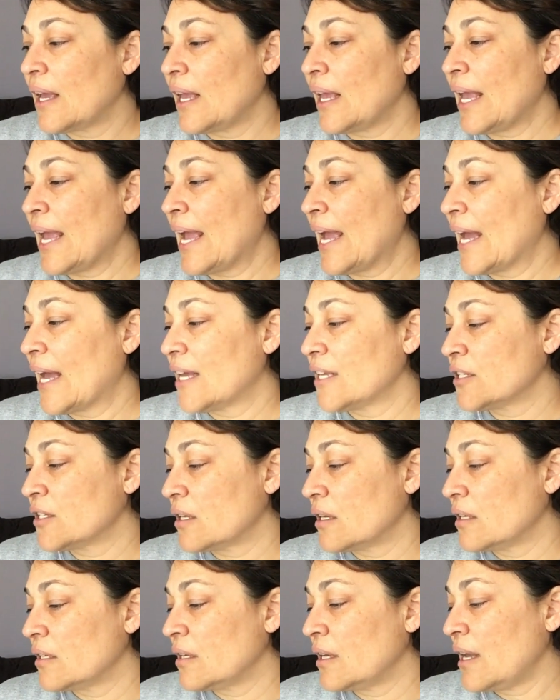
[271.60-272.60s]
And
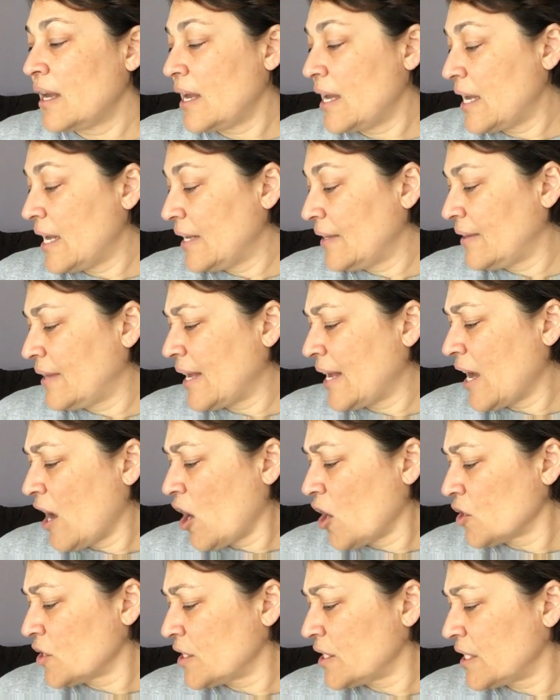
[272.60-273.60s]
they
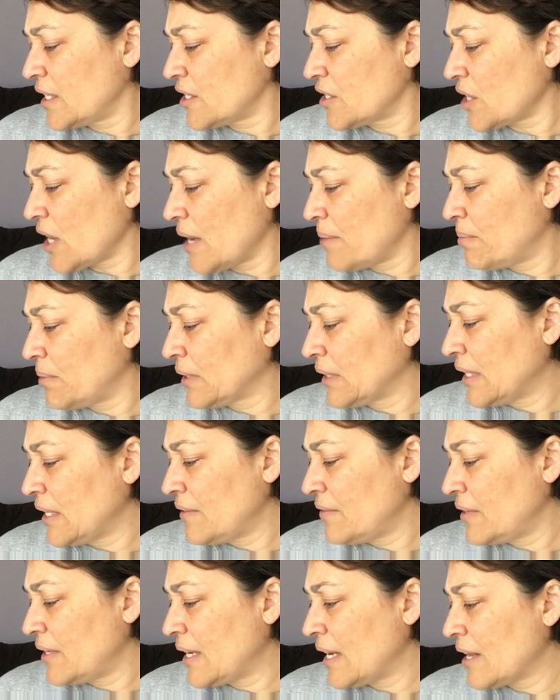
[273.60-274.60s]
are stitched, I
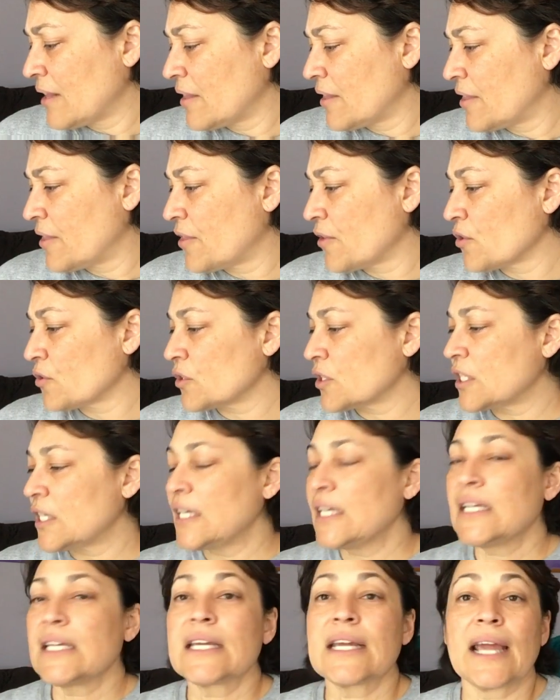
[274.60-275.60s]
believe, in a
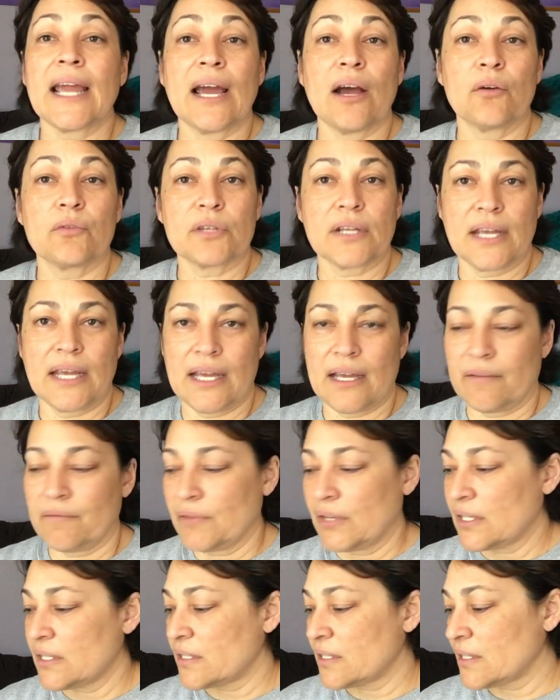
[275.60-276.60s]
13 count
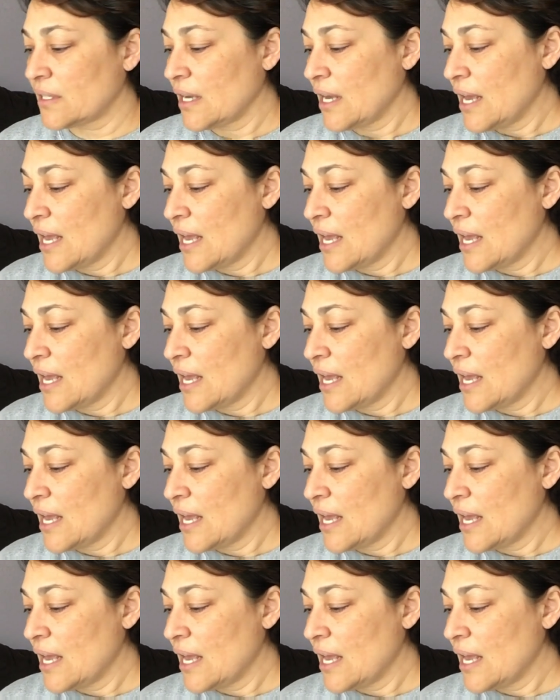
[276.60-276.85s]
canvas.